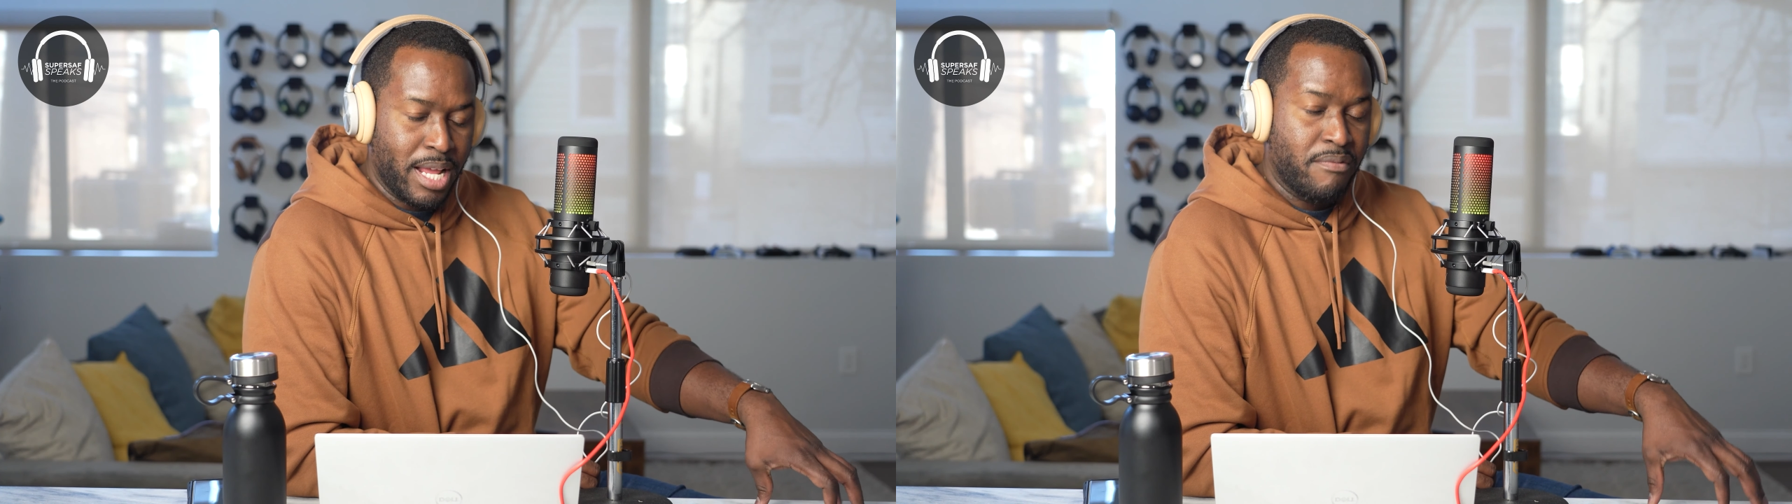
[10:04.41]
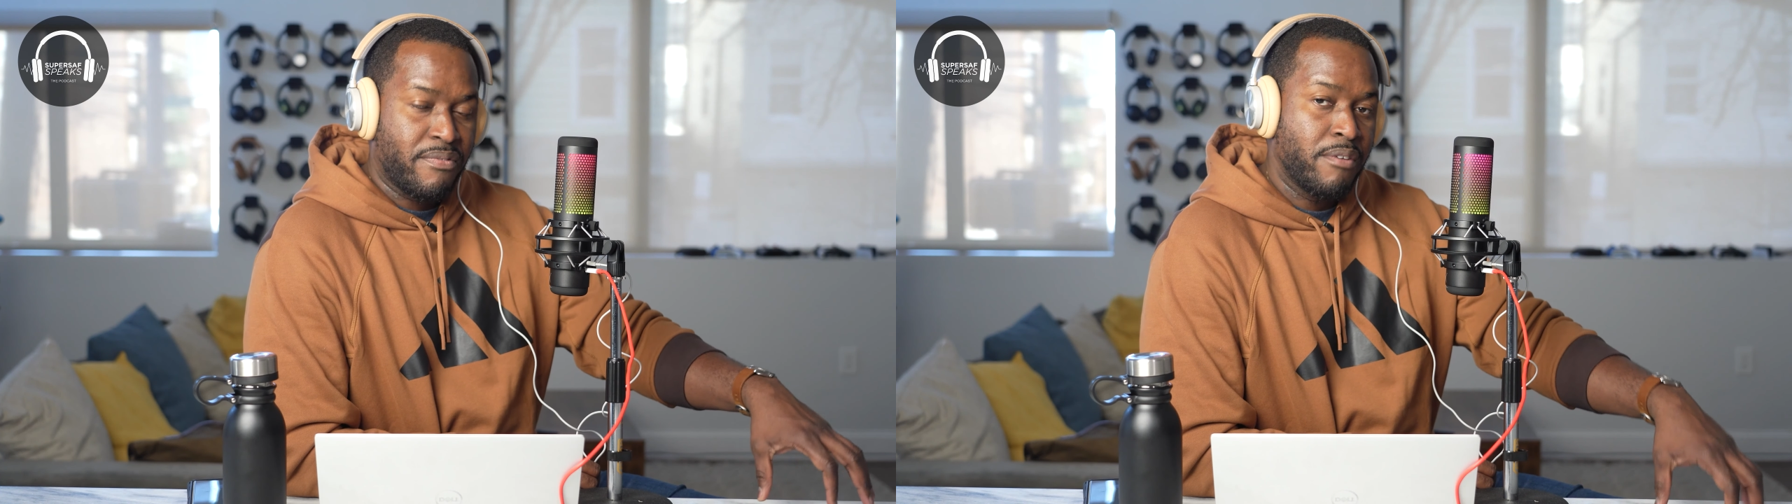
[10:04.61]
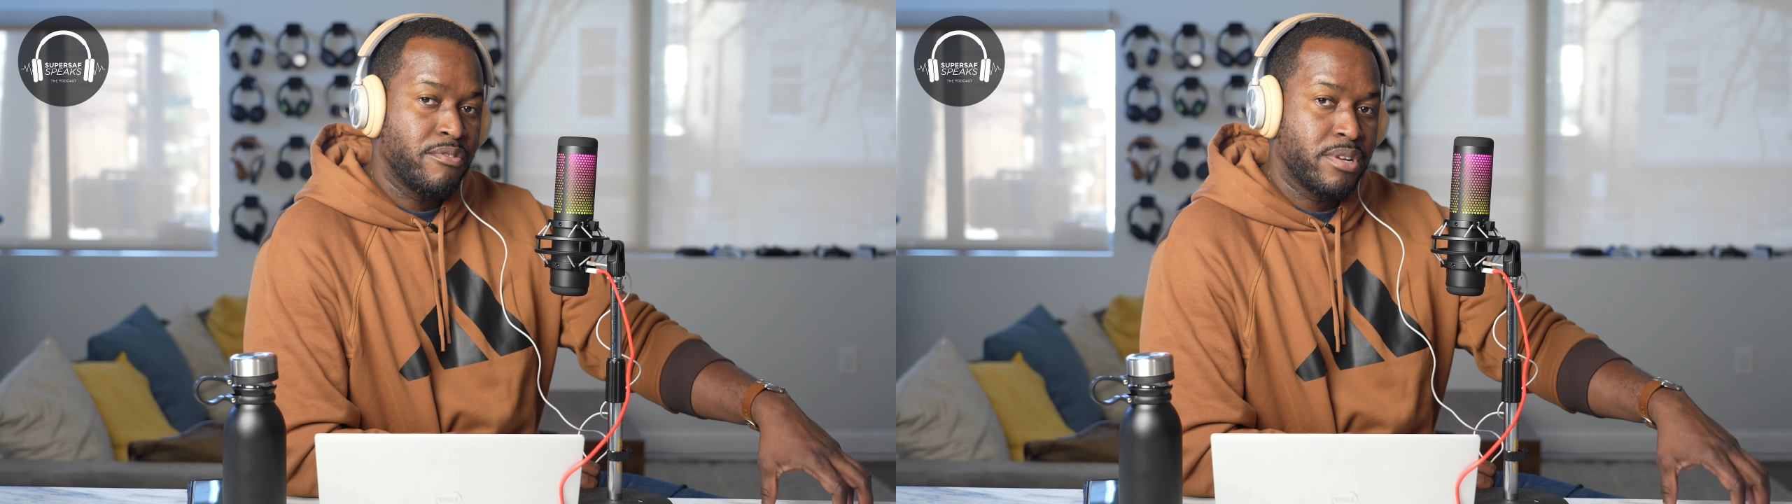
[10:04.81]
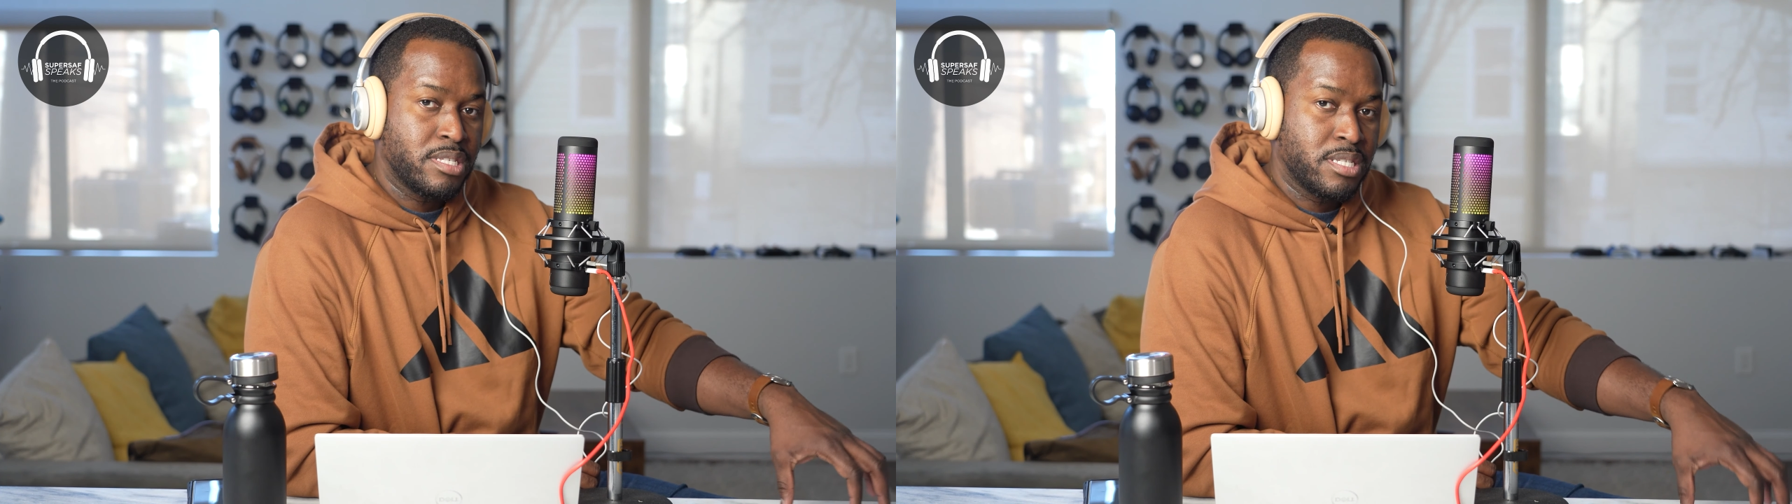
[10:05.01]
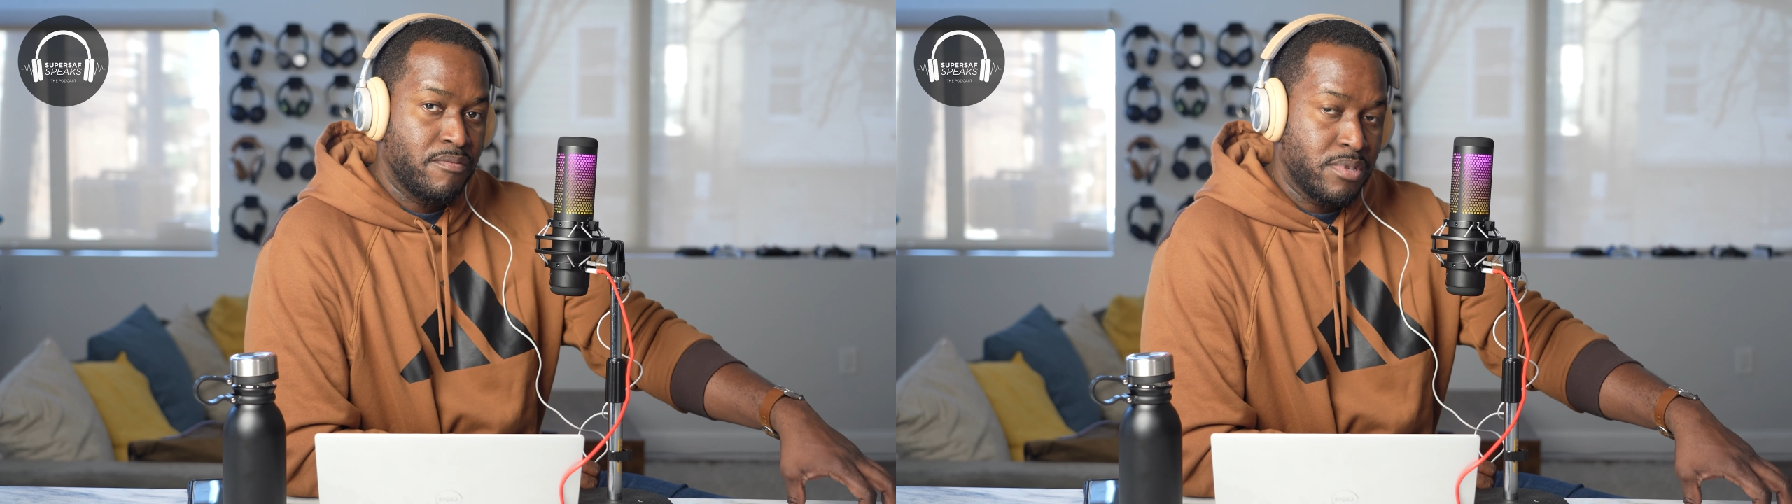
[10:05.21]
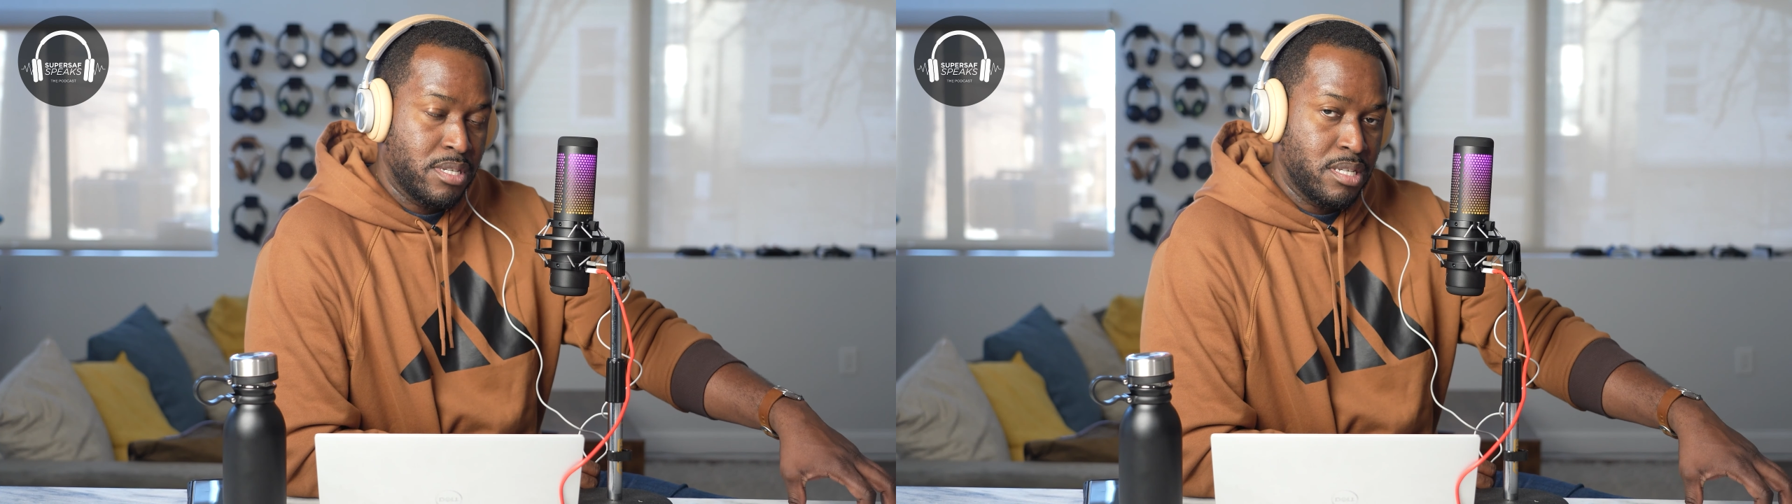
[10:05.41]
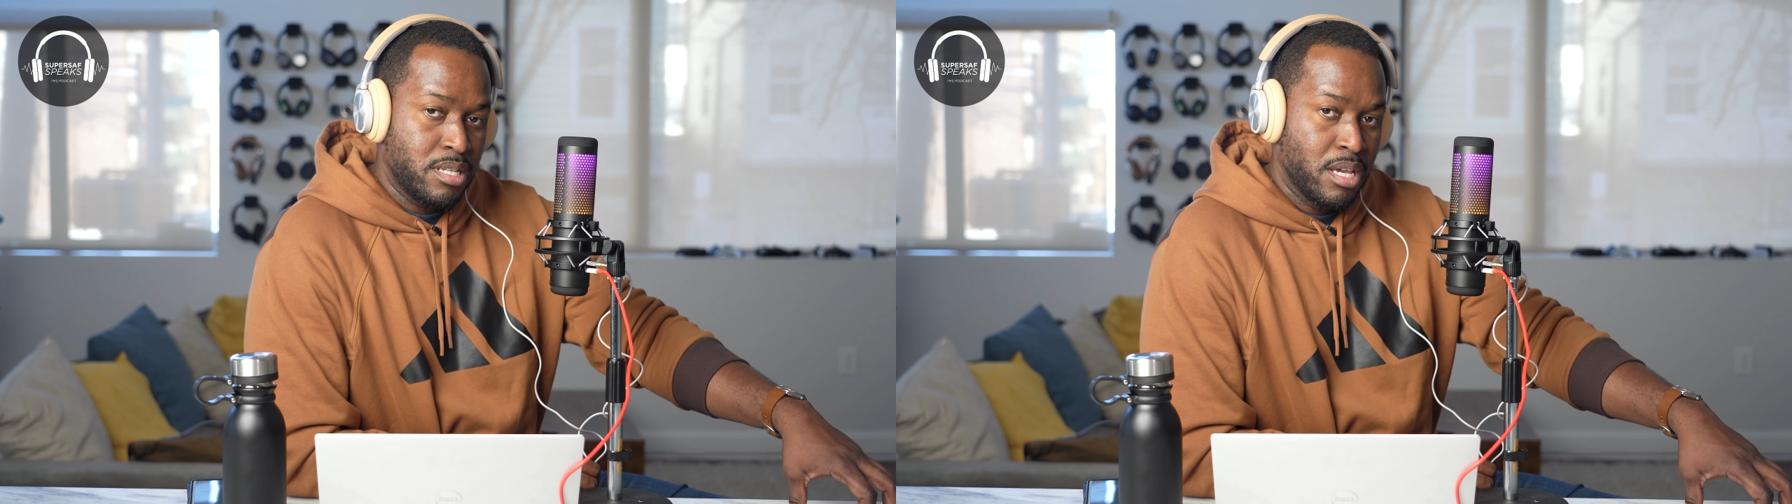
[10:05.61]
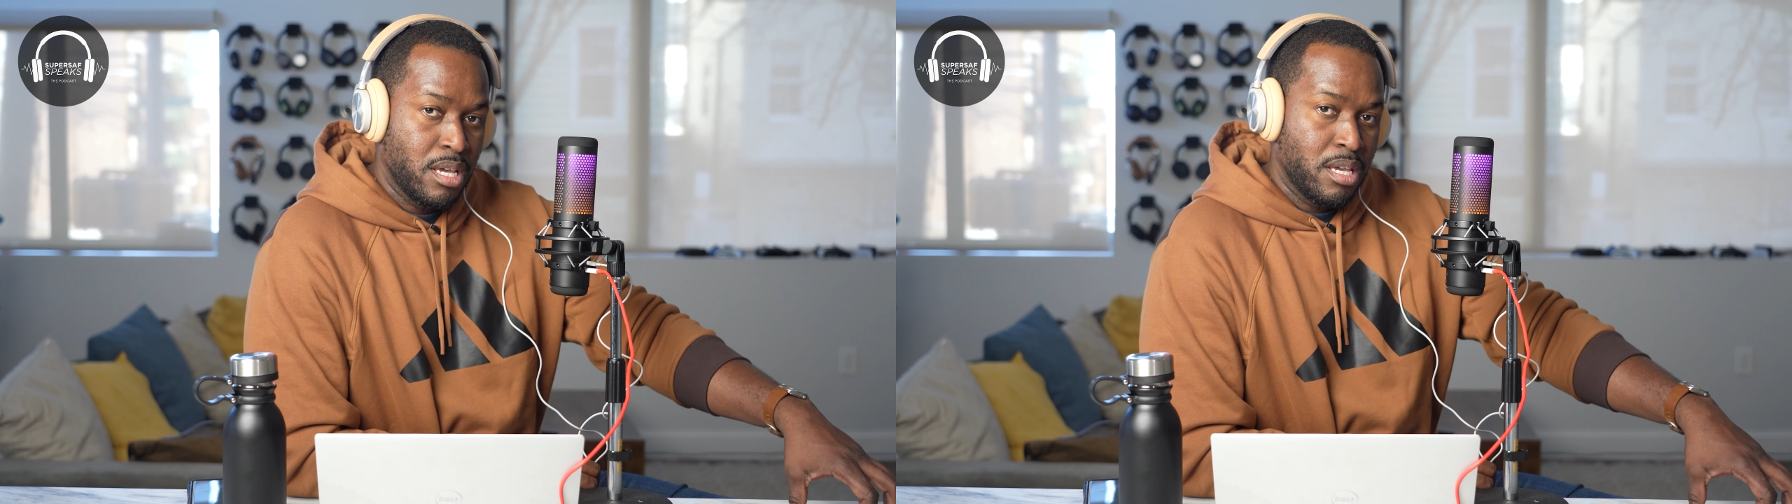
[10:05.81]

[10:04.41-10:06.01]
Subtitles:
at 517